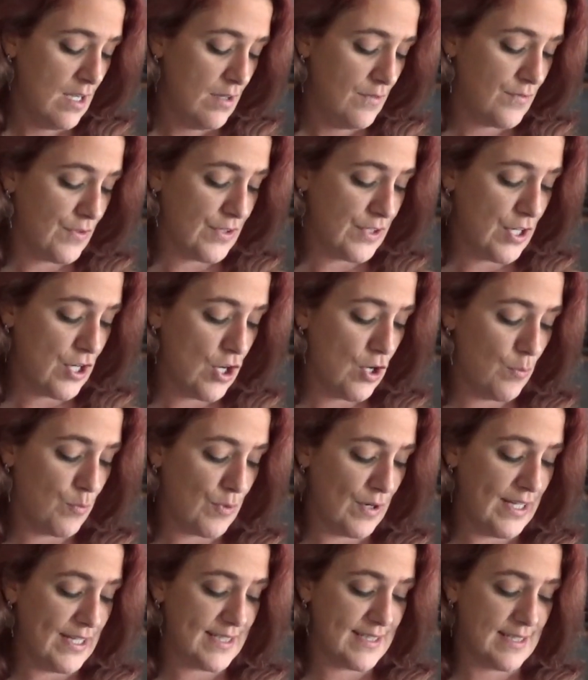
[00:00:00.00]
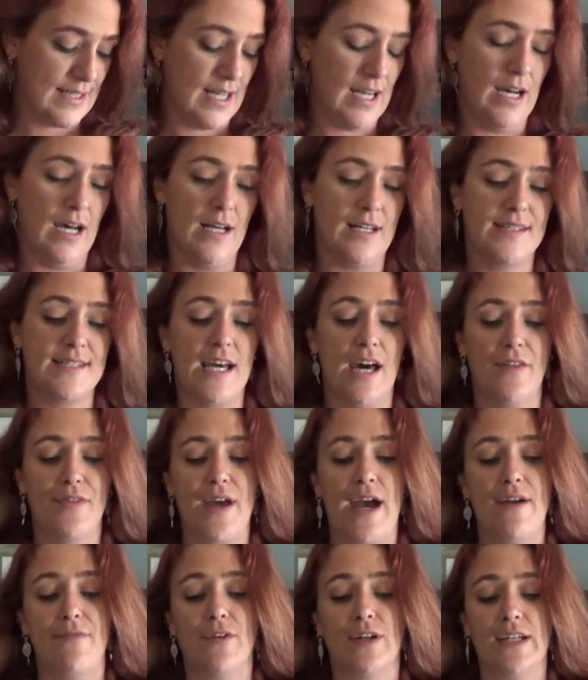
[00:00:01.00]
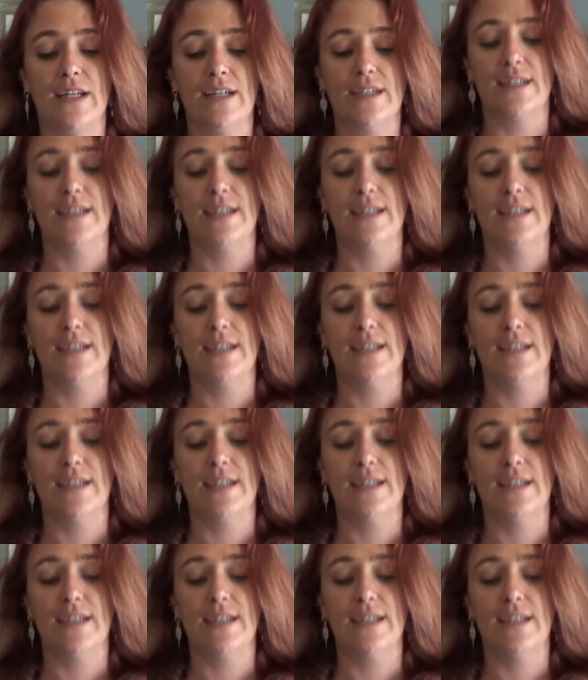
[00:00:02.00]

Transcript: for Euro-Brits, South Africa